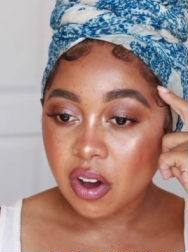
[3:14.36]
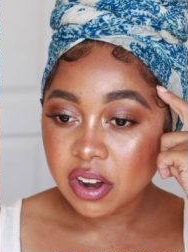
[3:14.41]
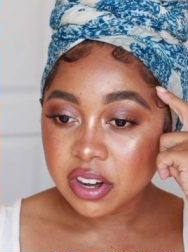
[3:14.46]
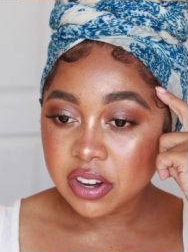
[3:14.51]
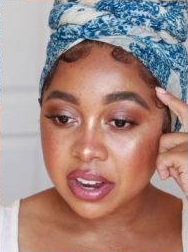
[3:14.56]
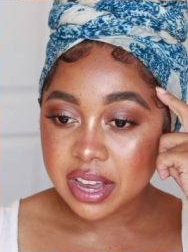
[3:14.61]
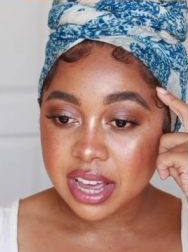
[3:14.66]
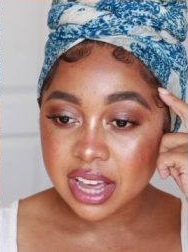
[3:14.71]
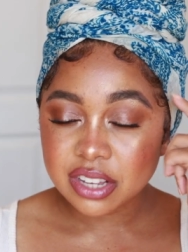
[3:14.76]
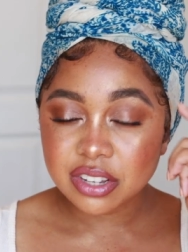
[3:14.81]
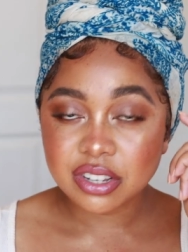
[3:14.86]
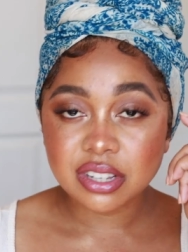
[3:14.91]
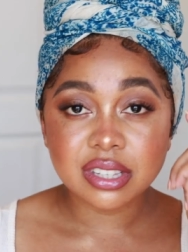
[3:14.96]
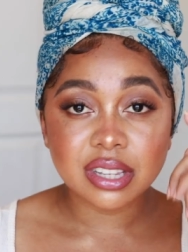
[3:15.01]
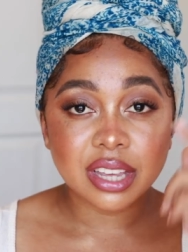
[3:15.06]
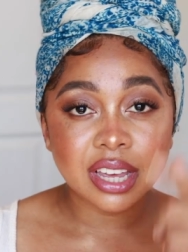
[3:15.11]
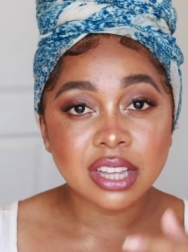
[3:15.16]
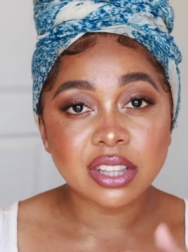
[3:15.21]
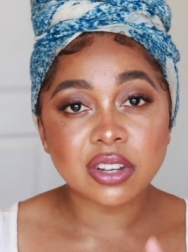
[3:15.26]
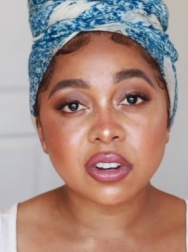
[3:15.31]
on your
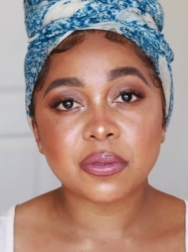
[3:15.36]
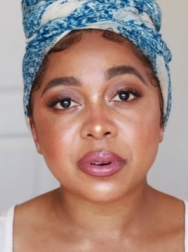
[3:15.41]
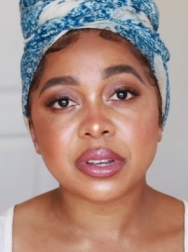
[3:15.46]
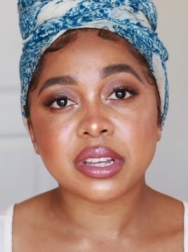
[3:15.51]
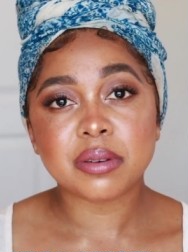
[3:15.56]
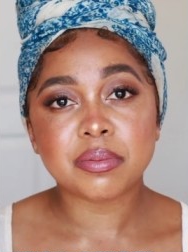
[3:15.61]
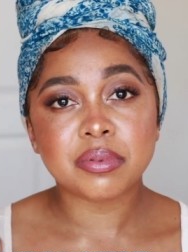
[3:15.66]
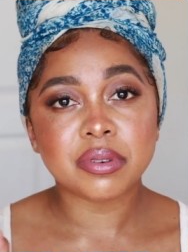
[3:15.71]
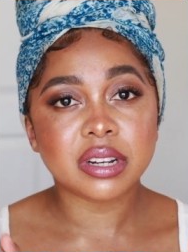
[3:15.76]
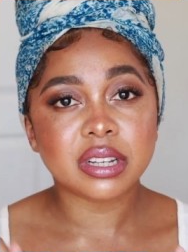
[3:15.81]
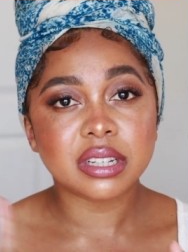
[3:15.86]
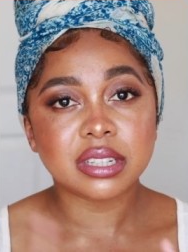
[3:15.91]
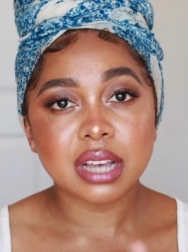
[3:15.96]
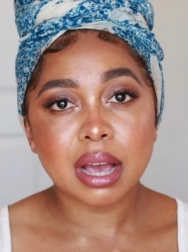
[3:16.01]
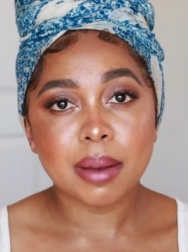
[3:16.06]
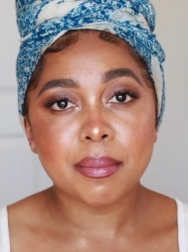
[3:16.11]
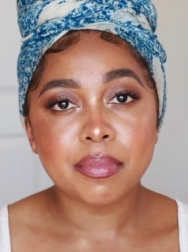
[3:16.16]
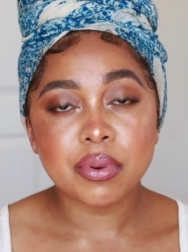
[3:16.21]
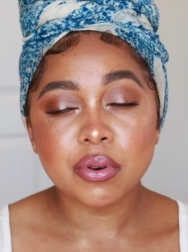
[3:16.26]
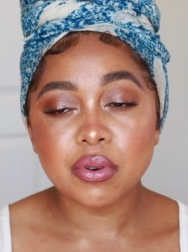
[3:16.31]
edges, either when you're putting
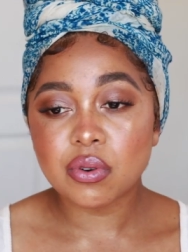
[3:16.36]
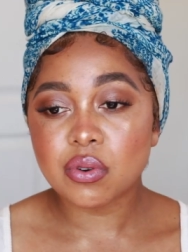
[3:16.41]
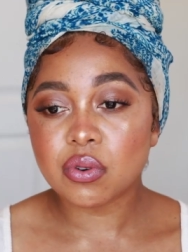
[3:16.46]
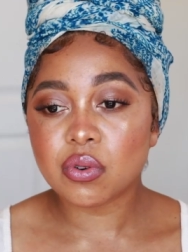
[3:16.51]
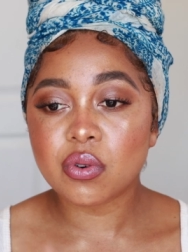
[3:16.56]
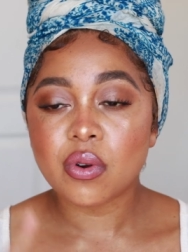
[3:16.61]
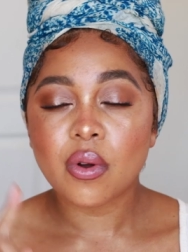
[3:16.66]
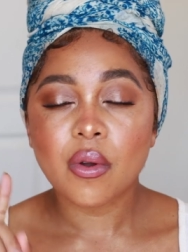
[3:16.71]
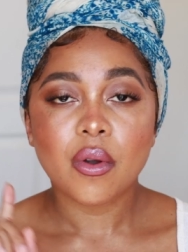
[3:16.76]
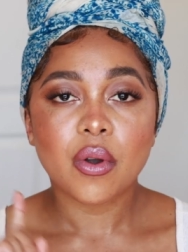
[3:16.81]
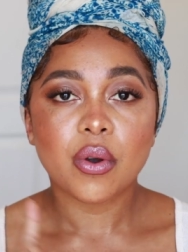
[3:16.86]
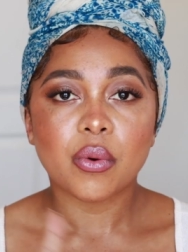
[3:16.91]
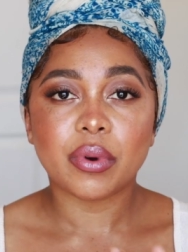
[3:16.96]
shampoo,